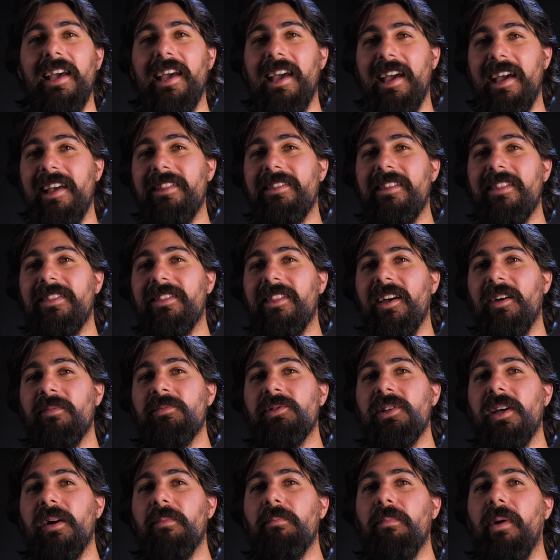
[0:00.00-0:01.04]
hit the
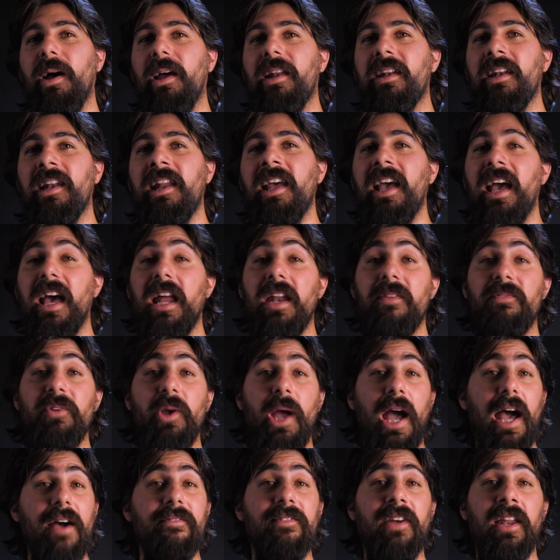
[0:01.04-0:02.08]
thumbs up button, and if you
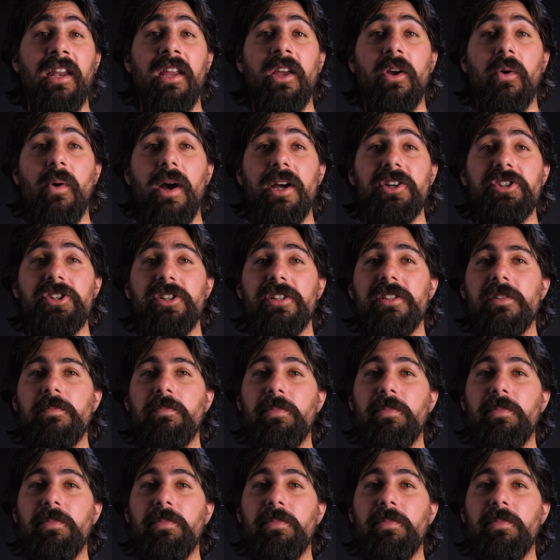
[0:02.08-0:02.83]
have any questions,